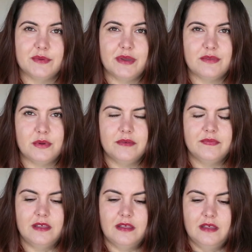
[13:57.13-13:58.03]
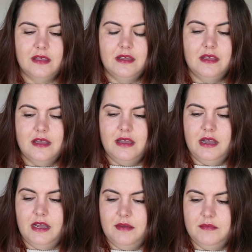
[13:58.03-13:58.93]
the way through
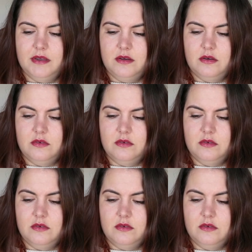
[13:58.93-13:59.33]
it.